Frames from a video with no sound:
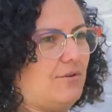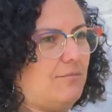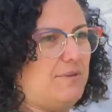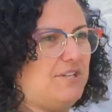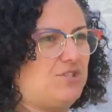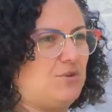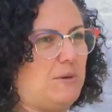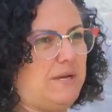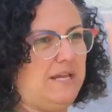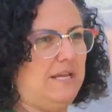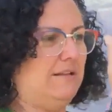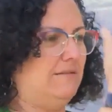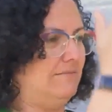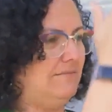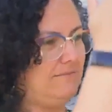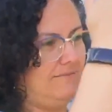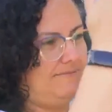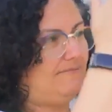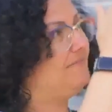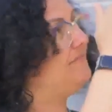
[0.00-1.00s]

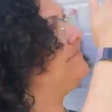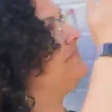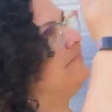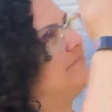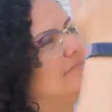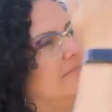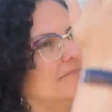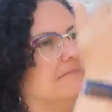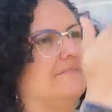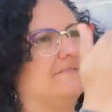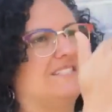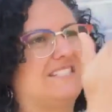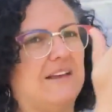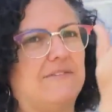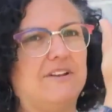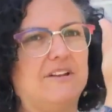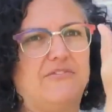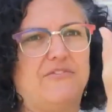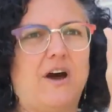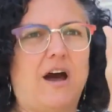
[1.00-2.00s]
between
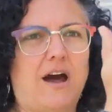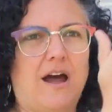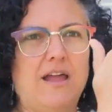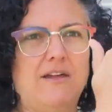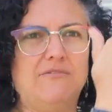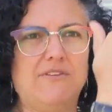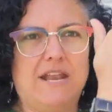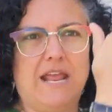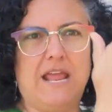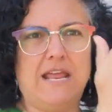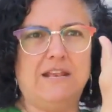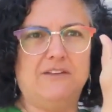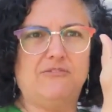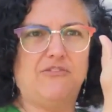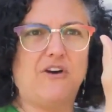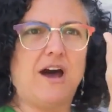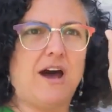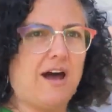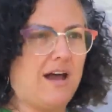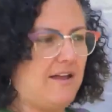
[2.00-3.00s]
75 and
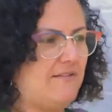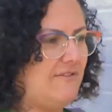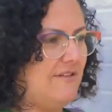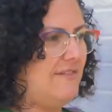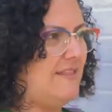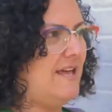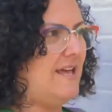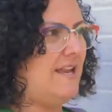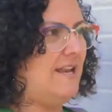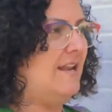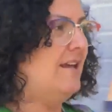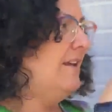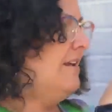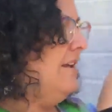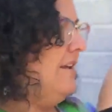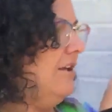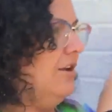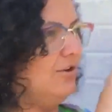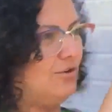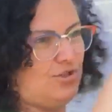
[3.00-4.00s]
85, and then
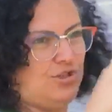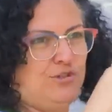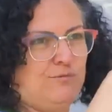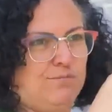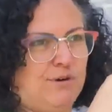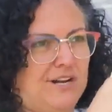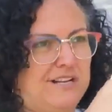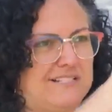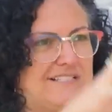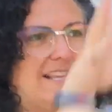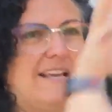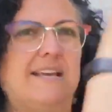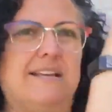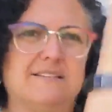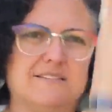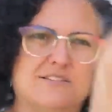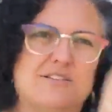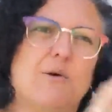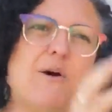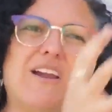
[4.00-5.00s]
2 bricks in.
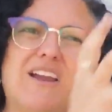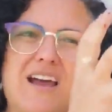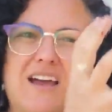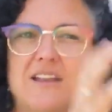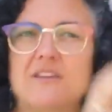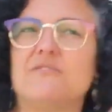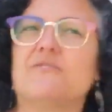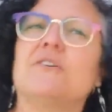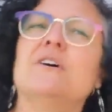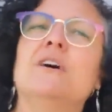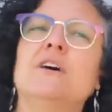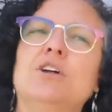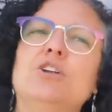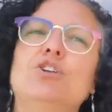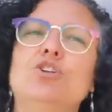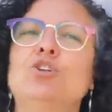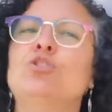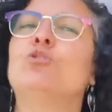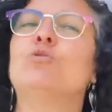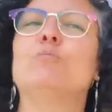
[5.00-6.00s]
So I kind of
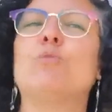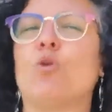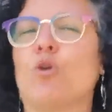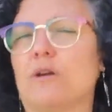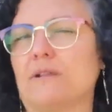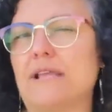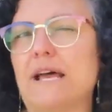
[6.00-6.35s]
knew more or